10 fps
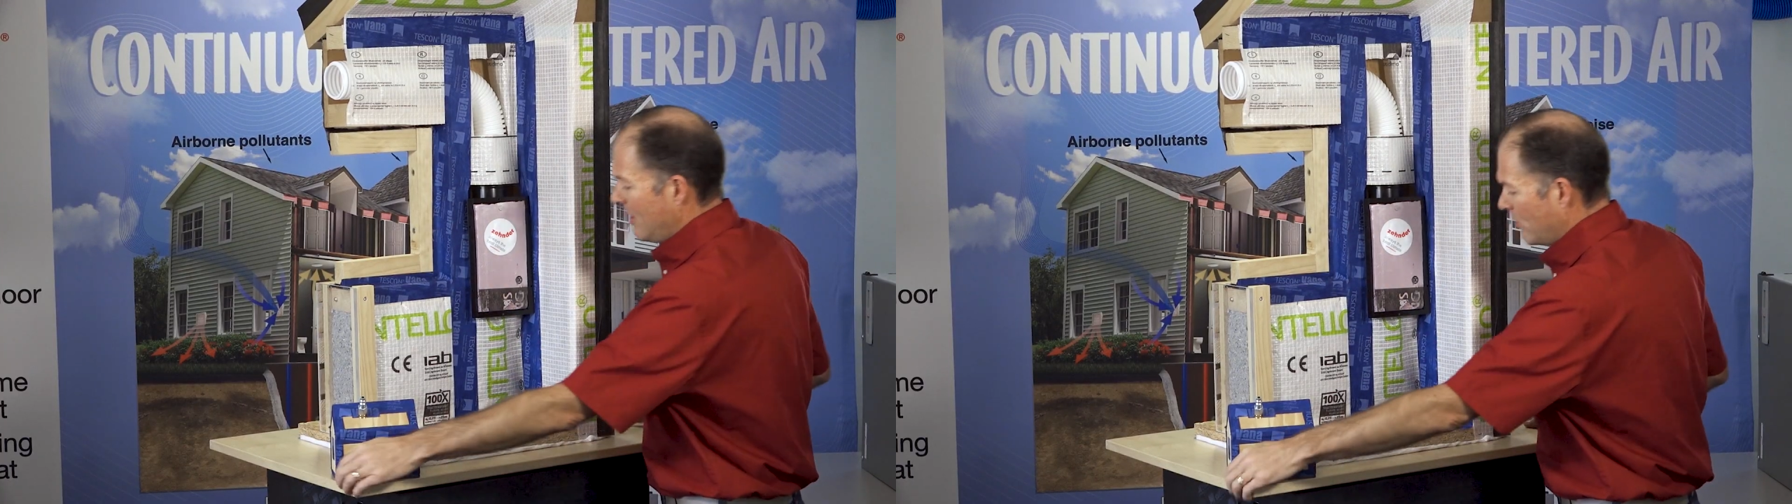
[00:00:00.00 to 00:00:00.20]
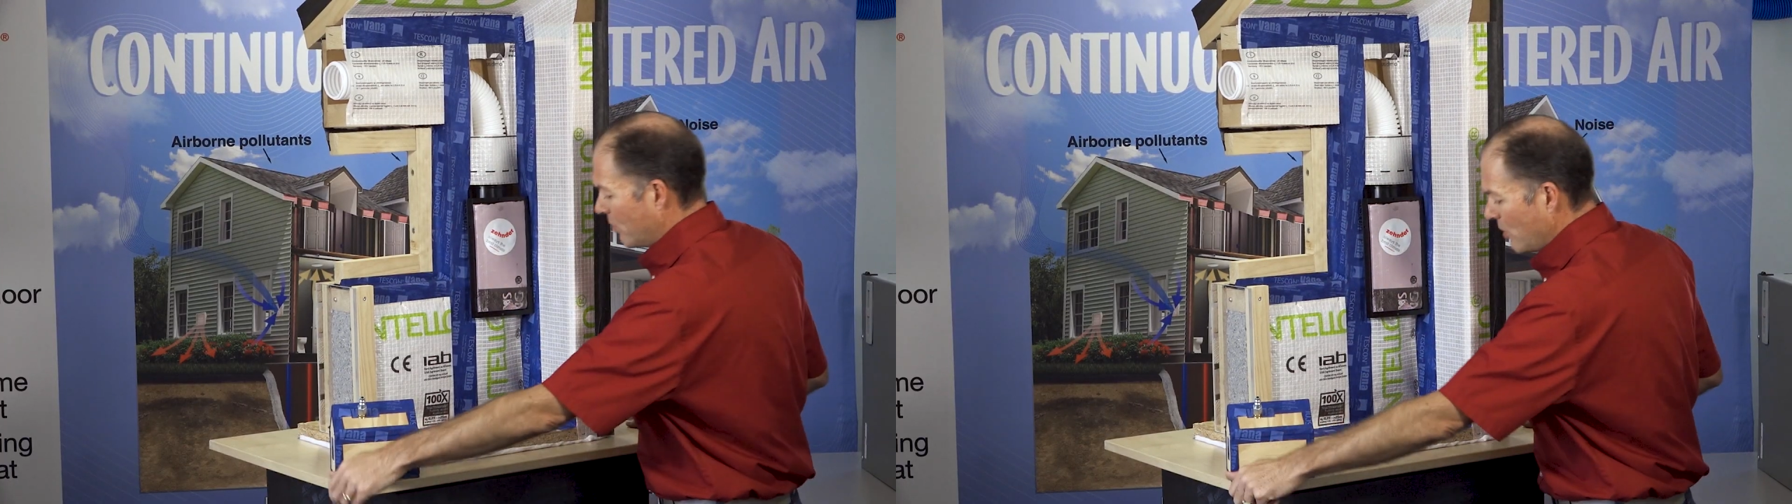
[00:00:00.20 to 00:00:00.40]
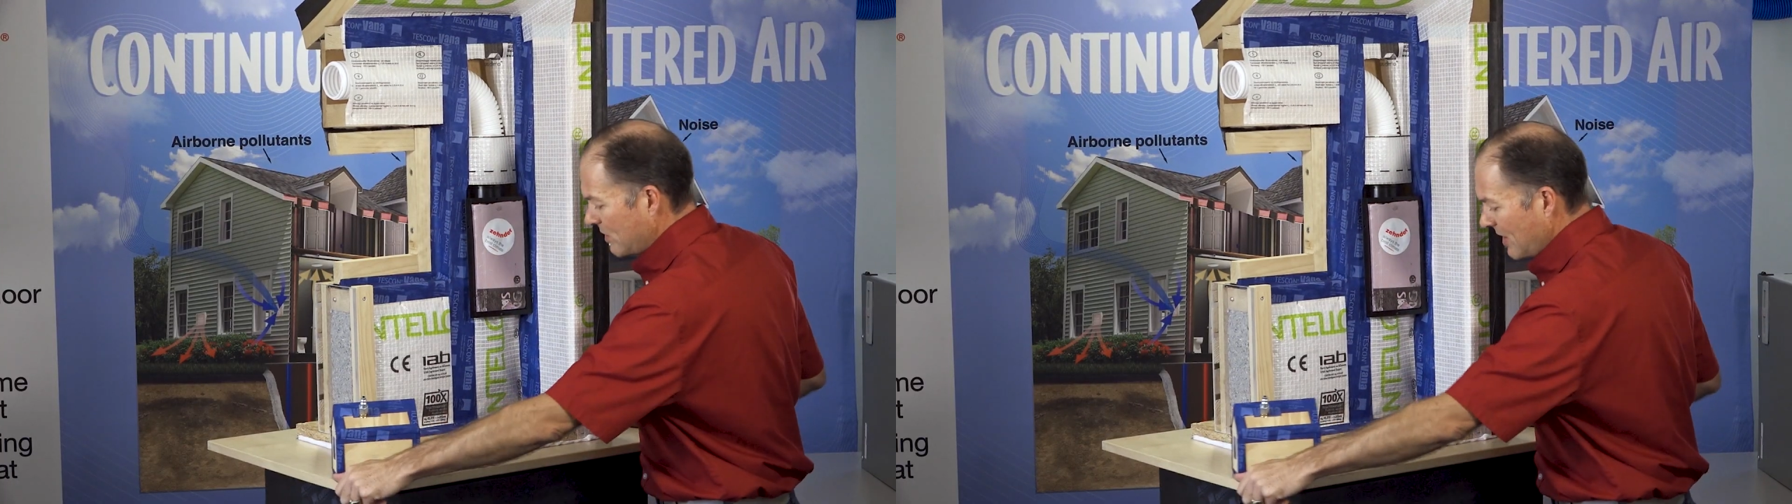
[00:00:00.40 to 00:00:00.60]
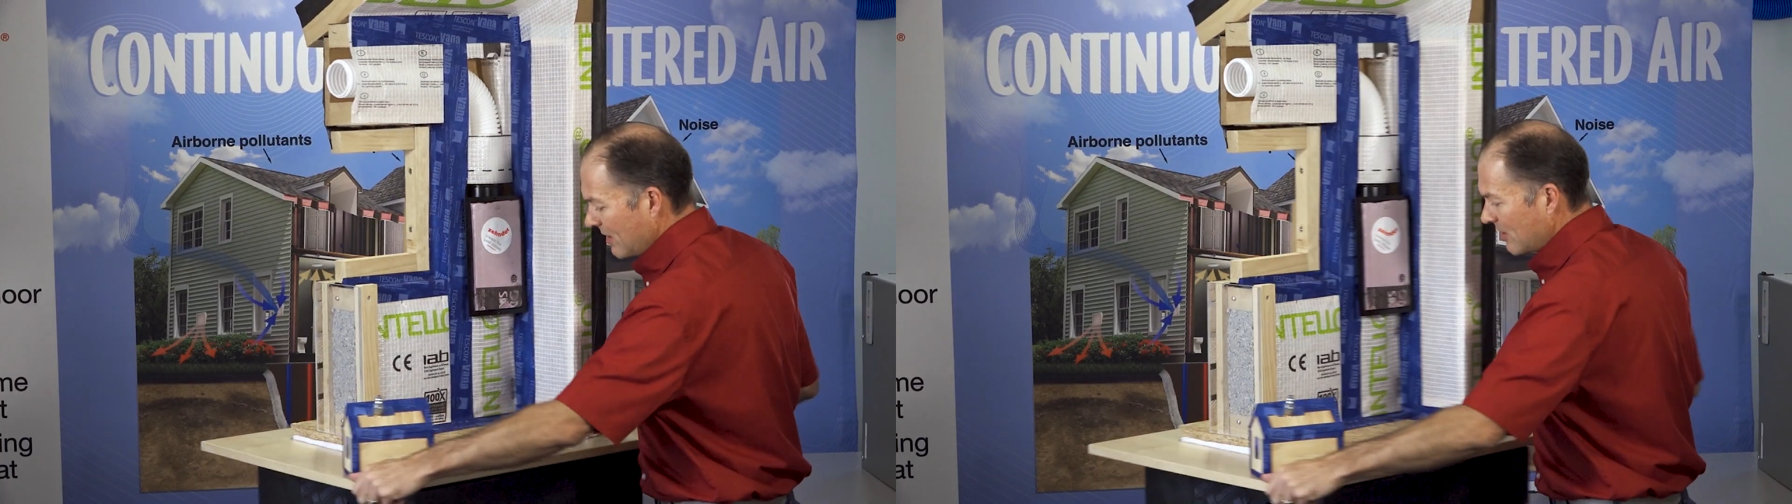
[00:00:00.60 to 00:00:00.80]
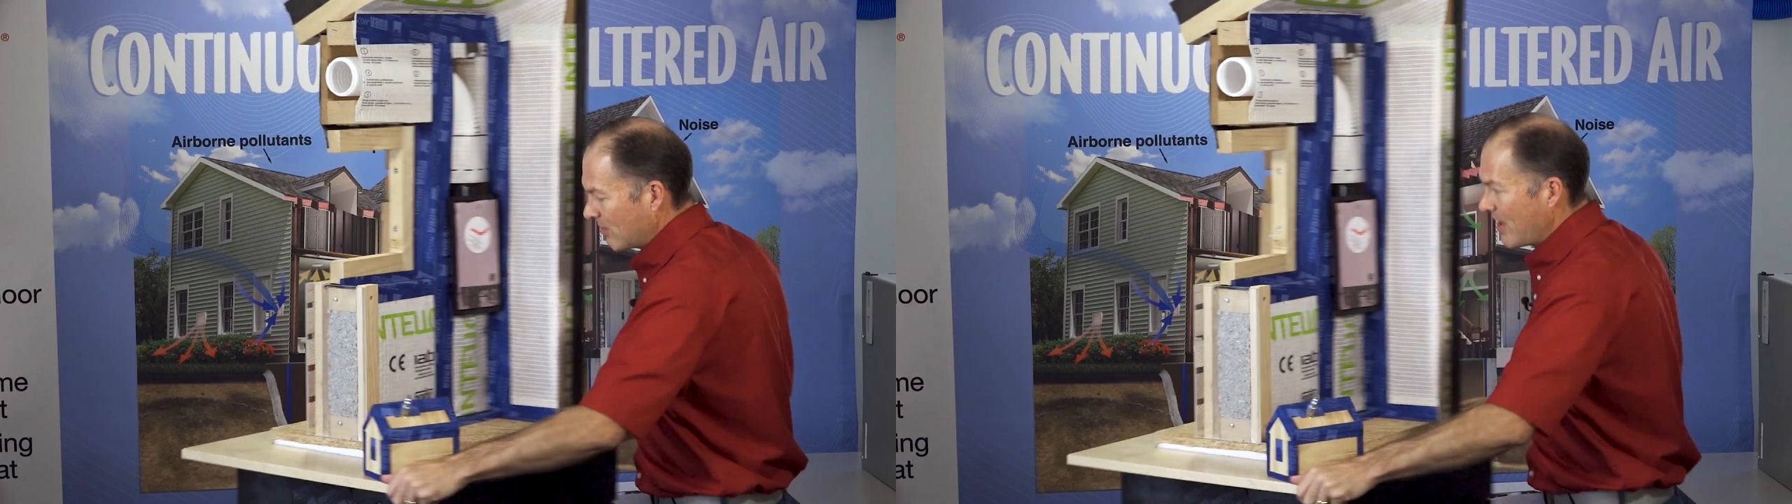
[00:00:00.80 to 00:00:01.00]
We'll
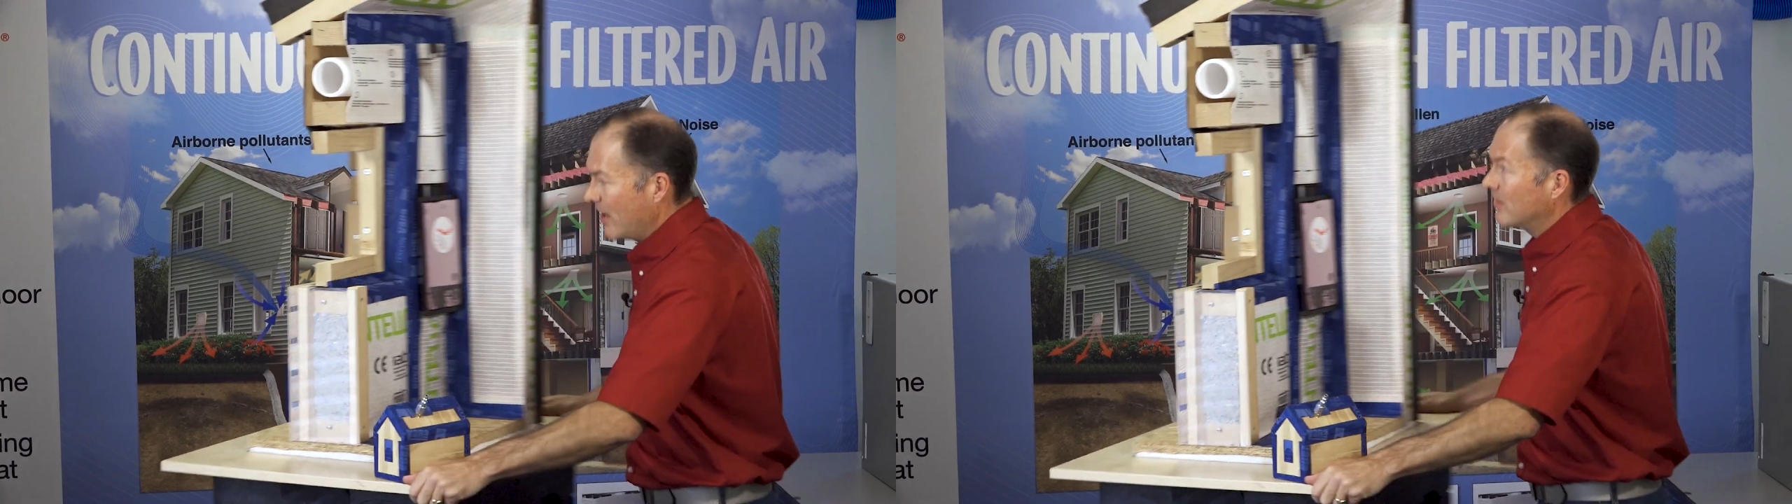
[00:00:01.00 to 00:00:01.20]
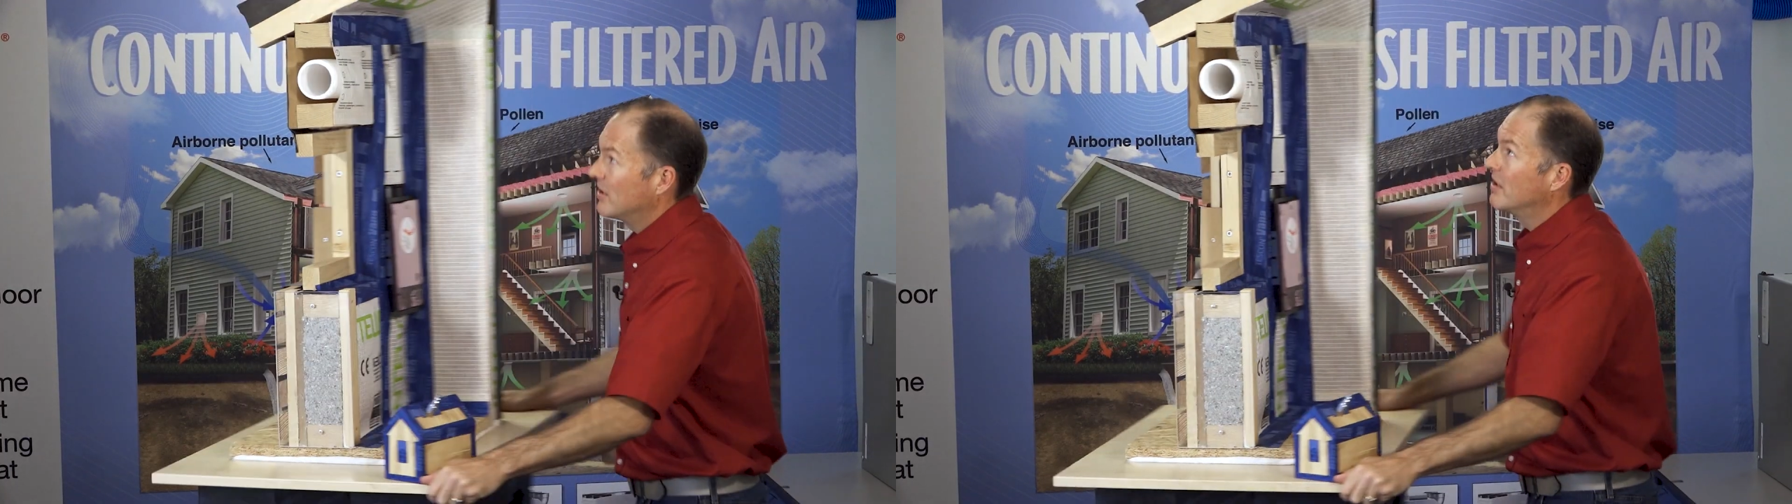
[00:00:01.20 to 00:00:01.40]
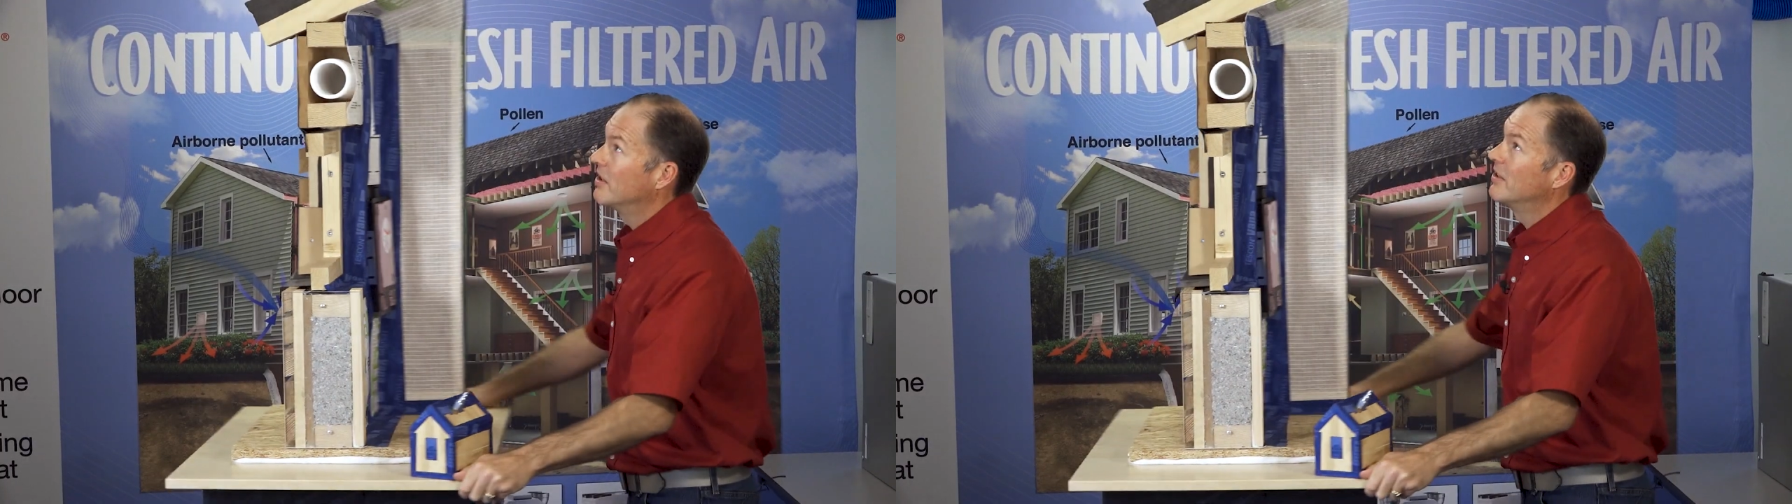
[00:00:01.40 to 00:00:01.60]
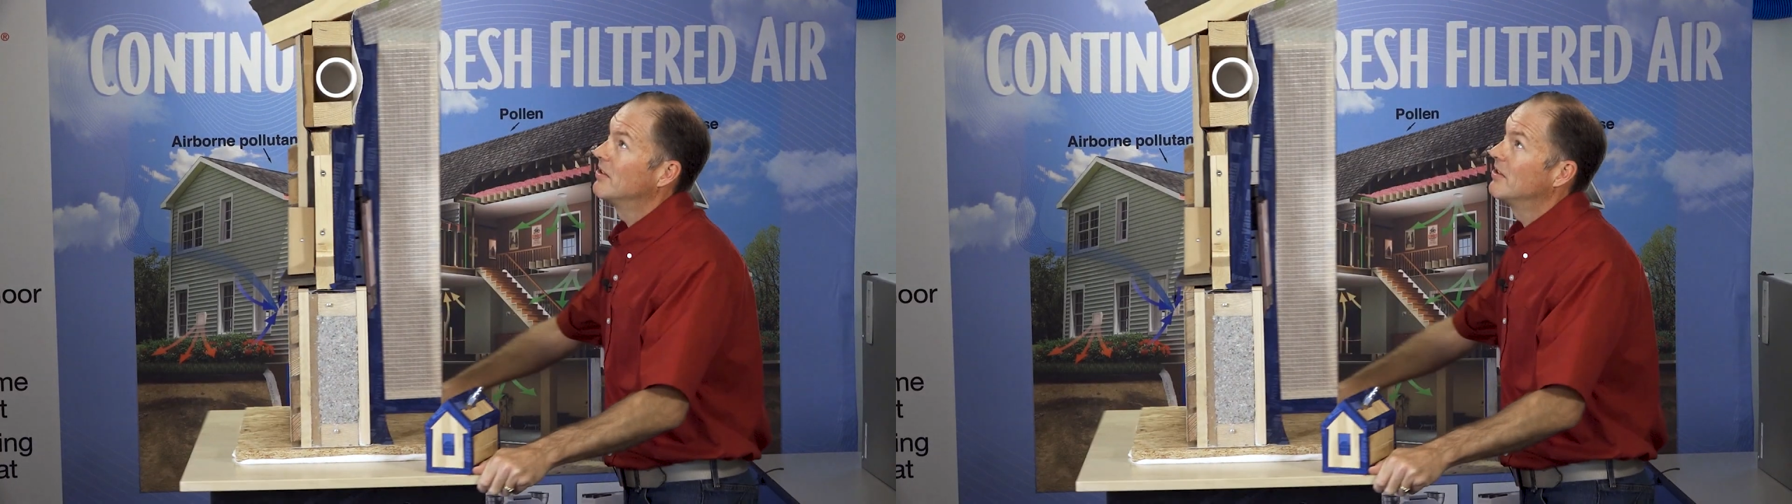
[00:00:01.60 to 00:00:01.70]
rotate it around here.